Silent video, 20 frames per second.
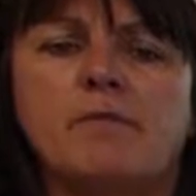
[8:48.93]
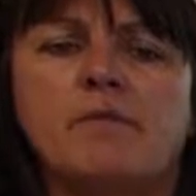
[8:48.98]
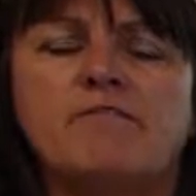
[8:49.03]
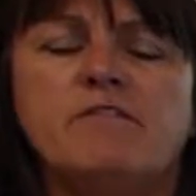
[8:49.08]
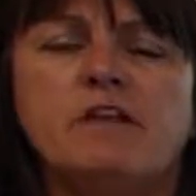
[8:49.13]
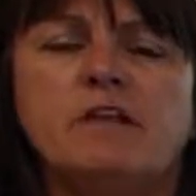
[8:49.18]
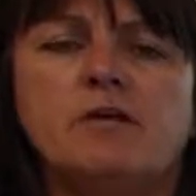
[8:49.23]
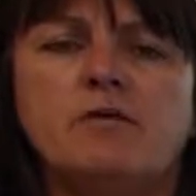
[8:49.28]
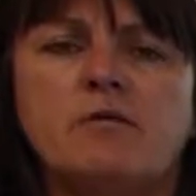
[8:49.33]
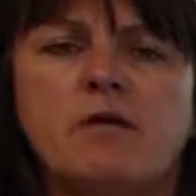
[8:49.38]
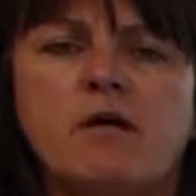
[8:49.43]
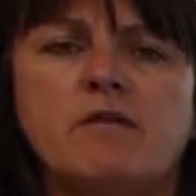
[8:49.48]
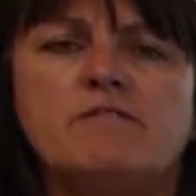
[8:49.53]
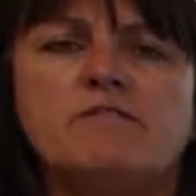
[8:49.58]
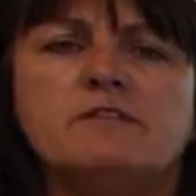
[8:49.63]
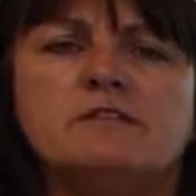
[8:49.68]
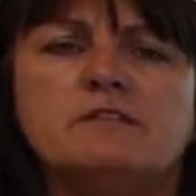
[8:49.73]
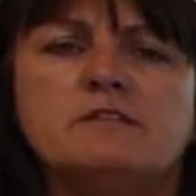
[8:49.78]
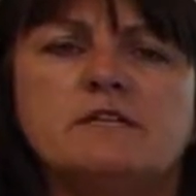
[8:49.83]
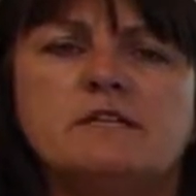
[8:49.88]
video
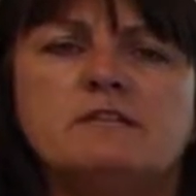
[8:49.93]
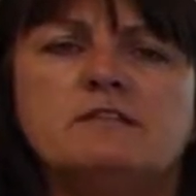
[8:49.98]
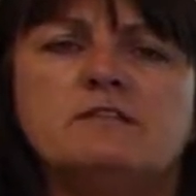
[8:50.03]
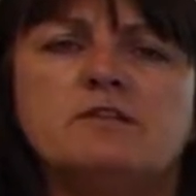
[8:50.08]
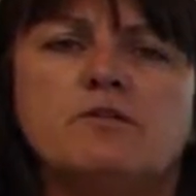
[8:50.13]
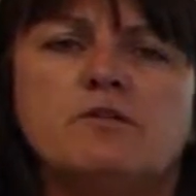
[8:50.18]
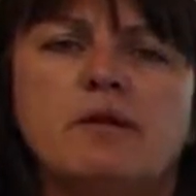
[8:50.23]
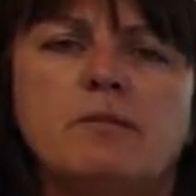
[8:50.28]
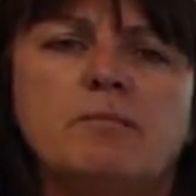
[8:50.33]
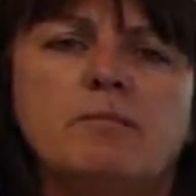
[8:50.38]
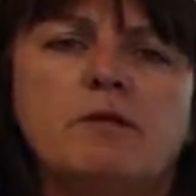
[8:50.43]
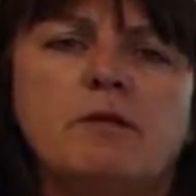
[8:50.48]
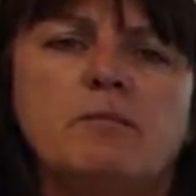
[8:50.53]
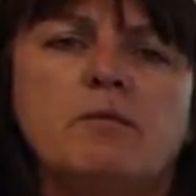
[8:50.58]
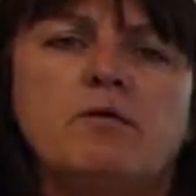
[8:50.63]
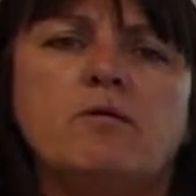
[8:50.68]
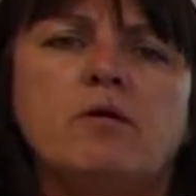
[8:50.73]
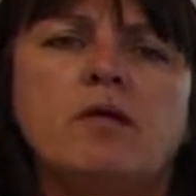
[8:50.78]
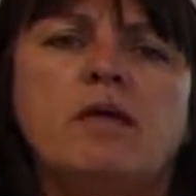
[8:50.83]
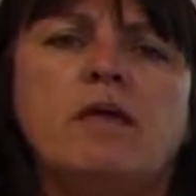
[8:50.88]
conferencing, so that
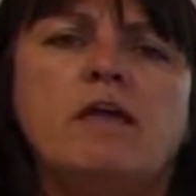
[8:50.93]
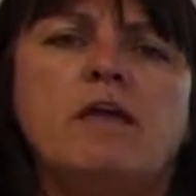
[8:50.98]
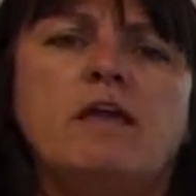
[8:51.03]
people,